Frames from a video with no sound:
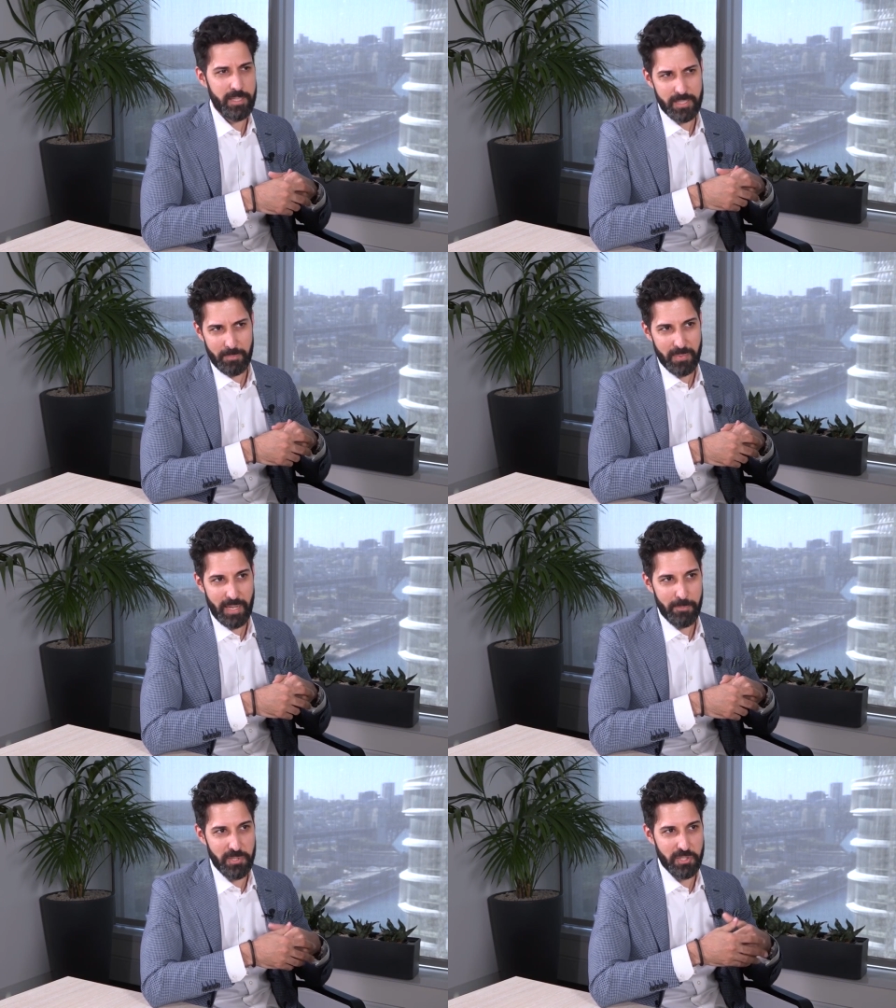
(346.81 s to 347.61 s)

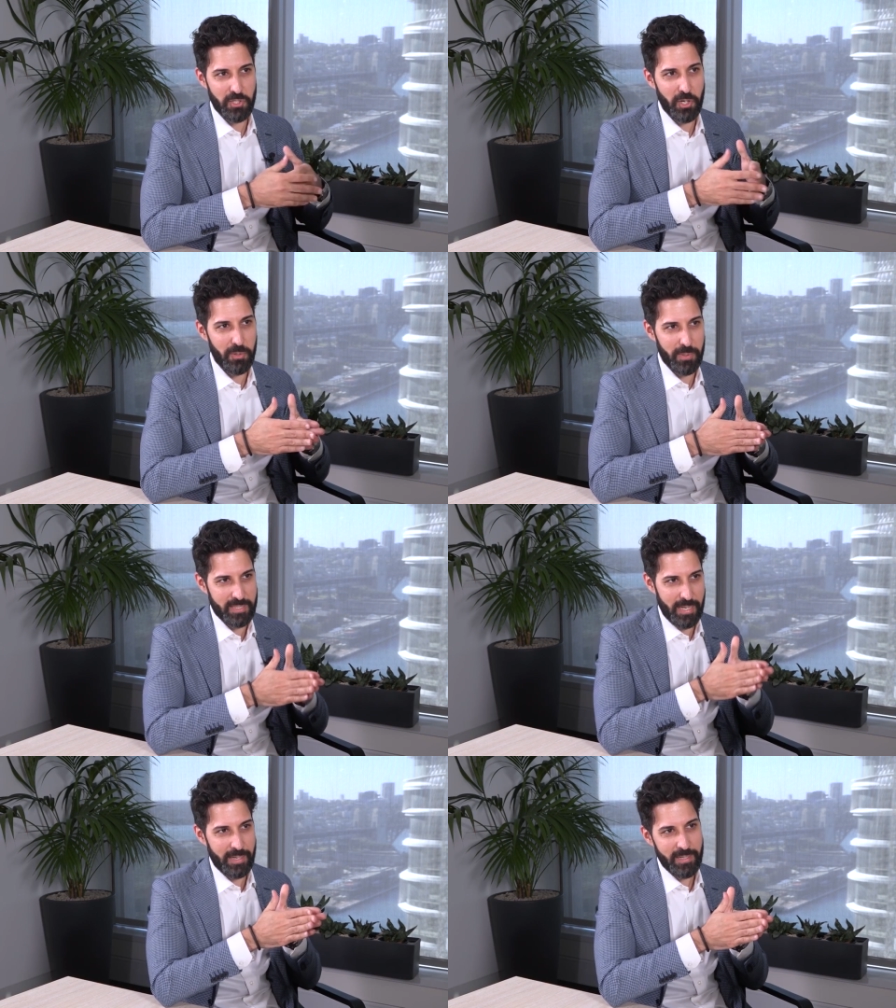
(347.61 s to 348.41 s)
something that we saw
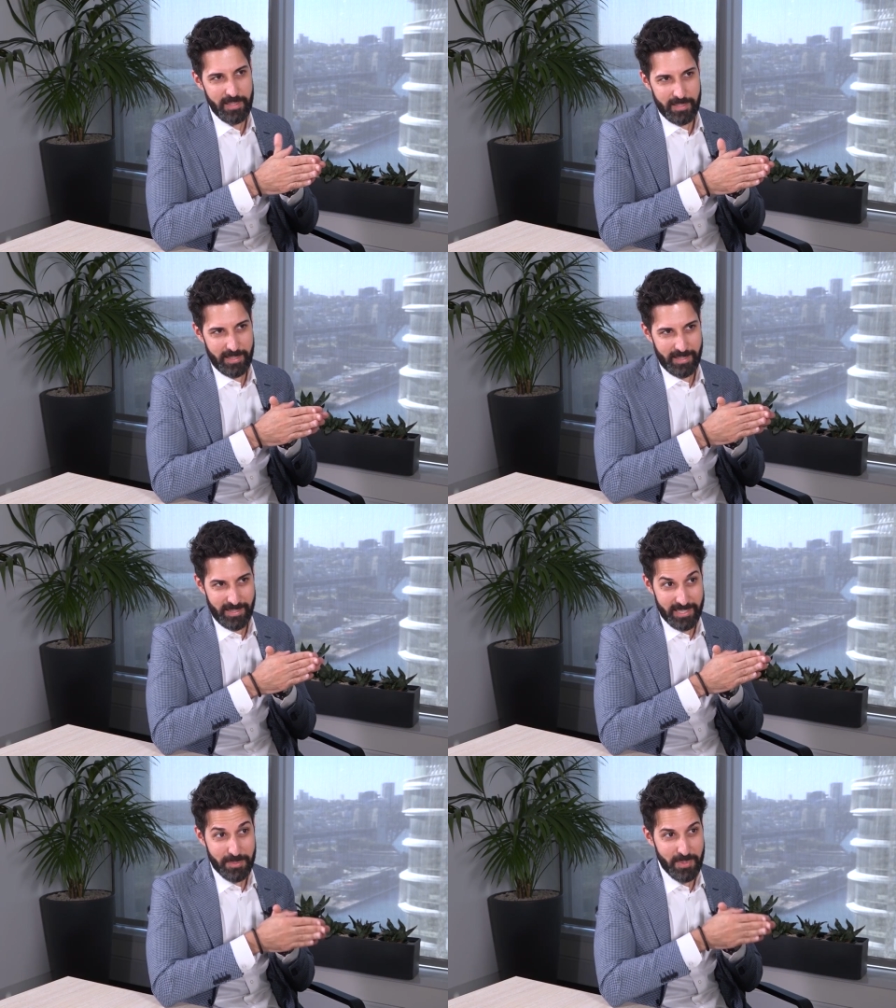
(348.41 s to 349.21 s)
was that
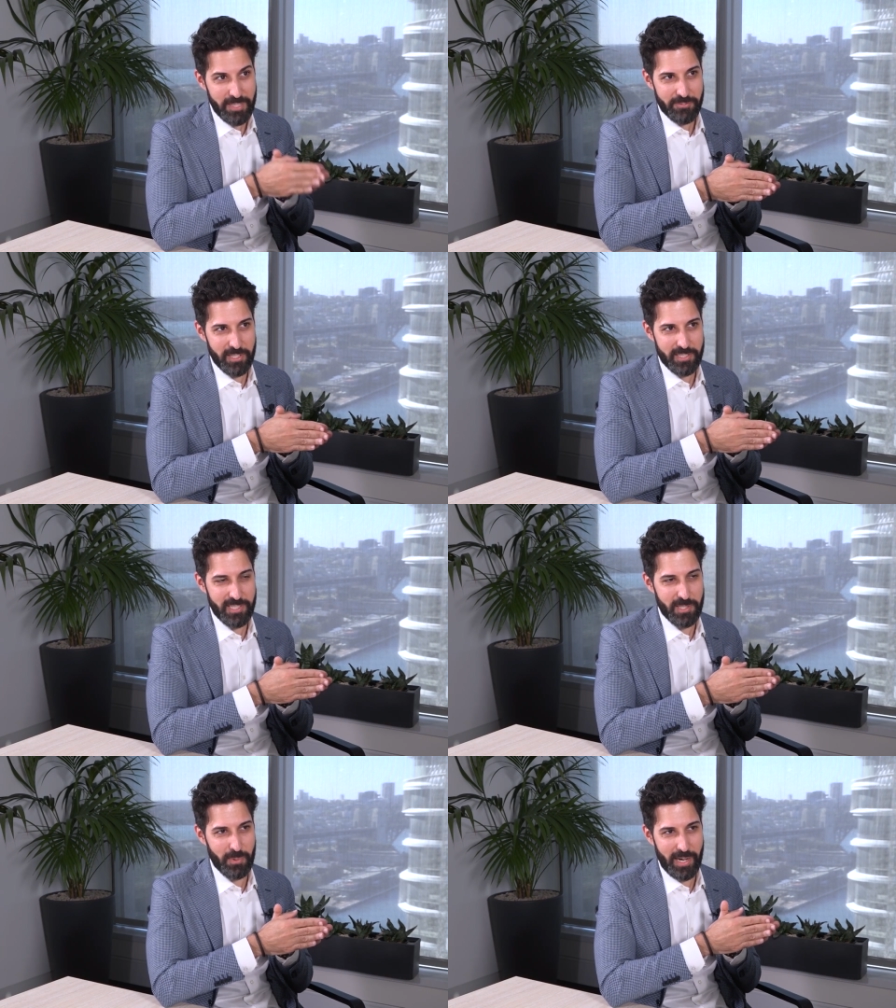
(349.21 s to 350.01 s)
SMSF
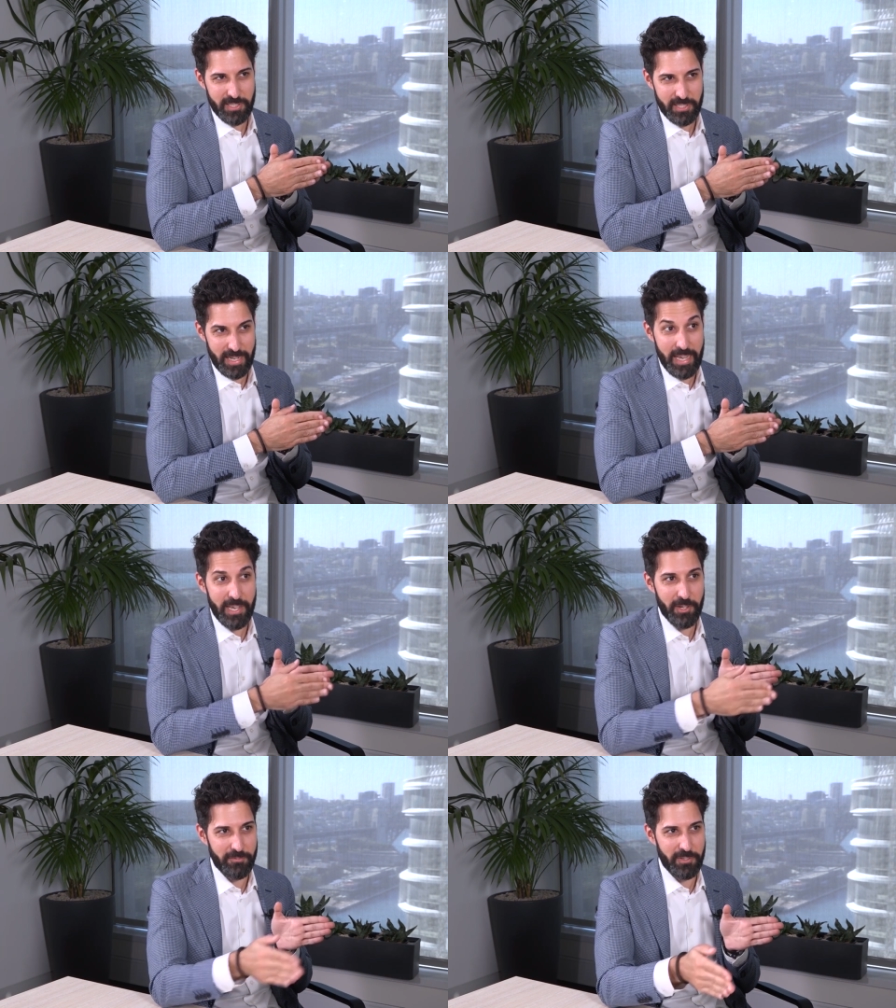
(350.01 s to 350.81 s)
trustees were actually
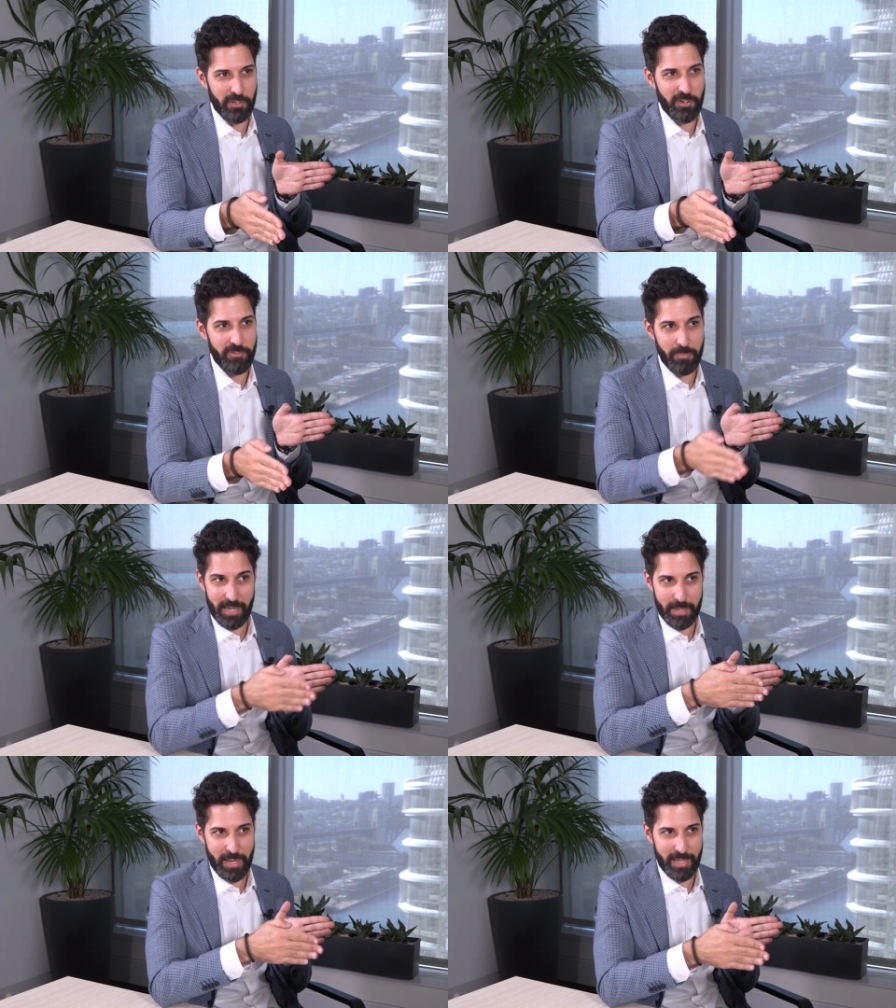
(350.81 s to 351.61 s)
ahead of the curve
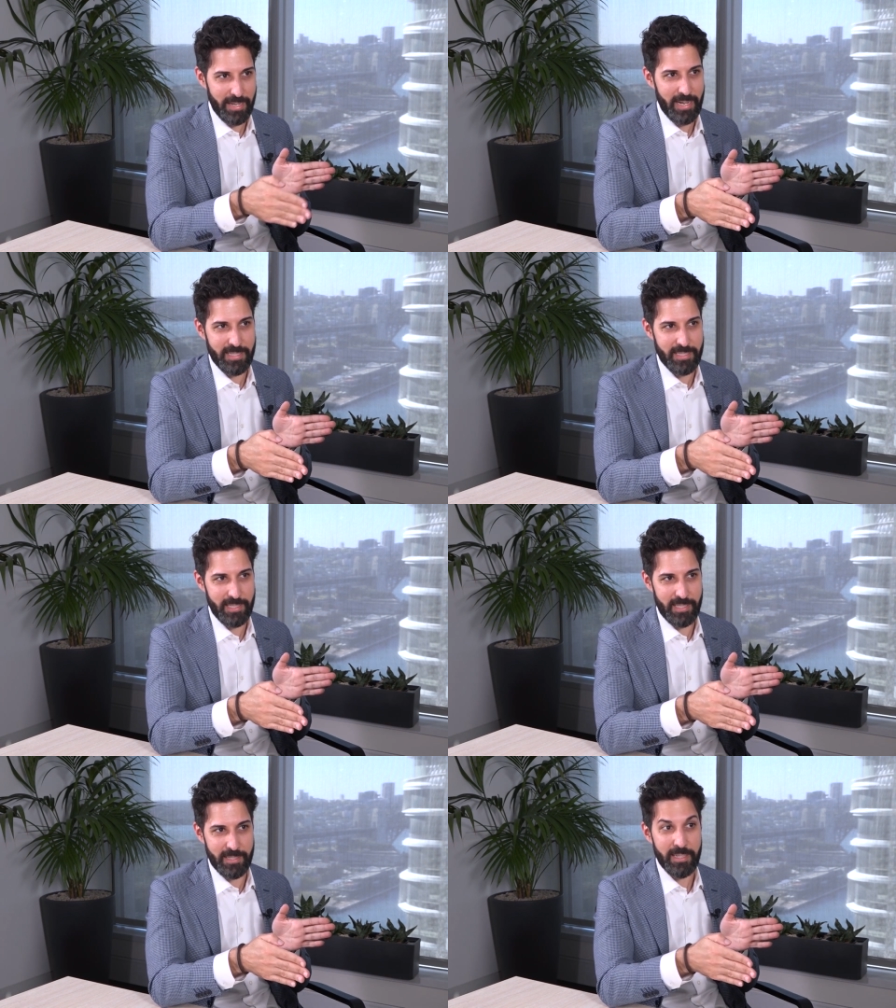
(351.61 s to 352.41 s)
by about
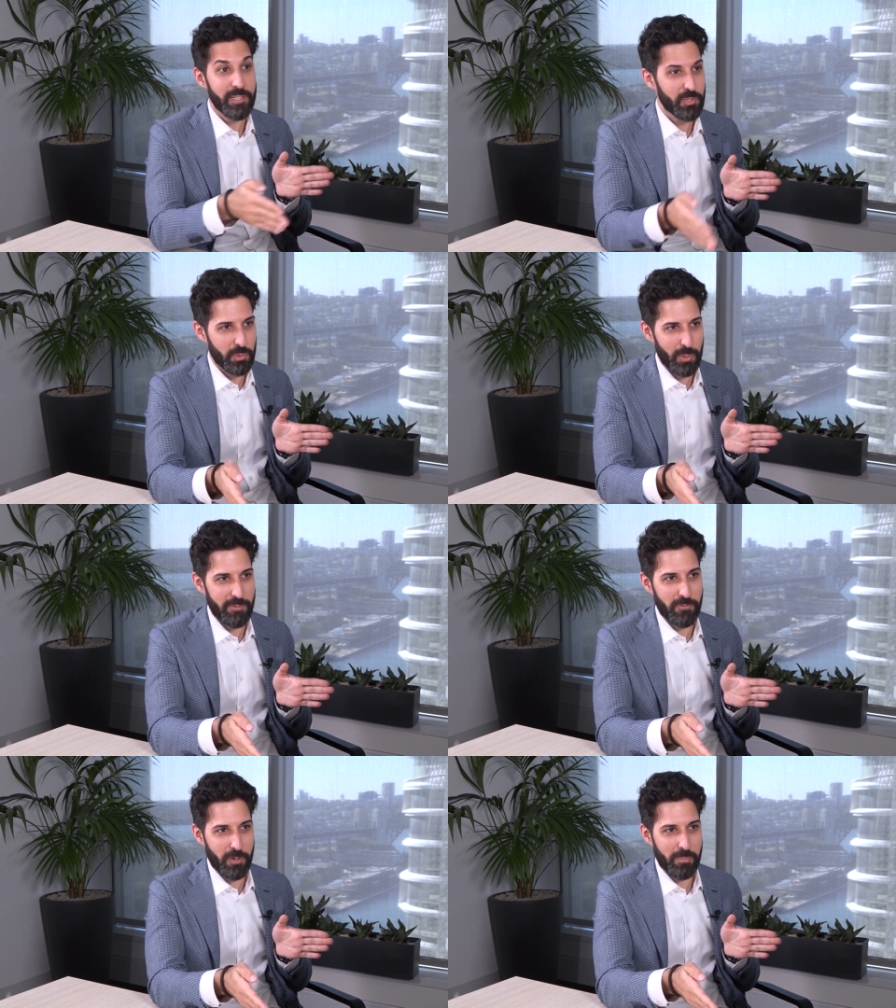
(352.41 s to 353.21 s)
18 to
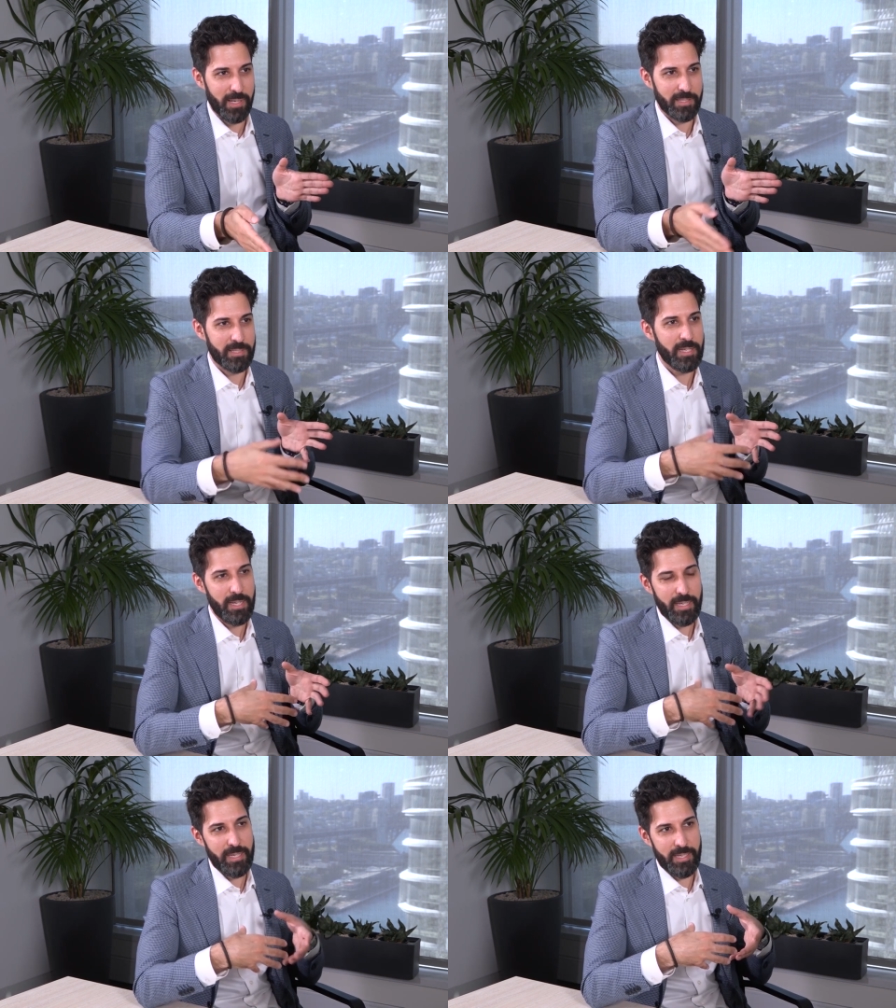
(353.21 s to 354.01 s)
24 months
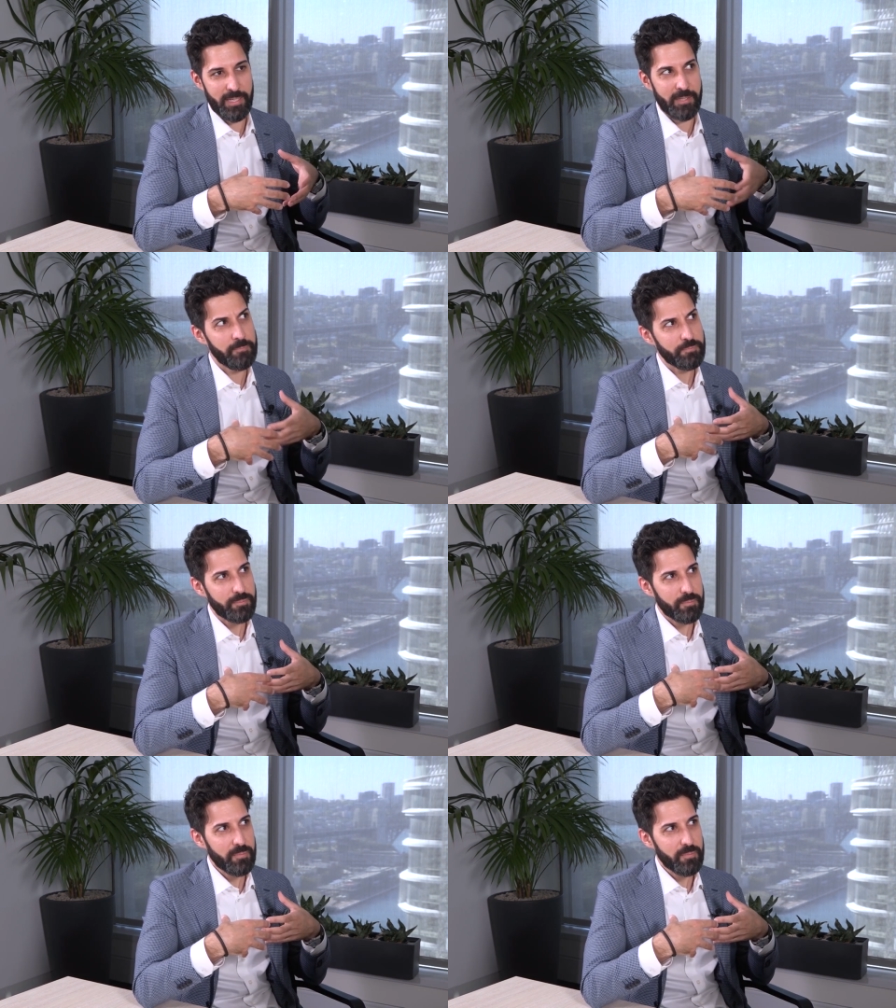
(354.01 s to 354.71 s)
in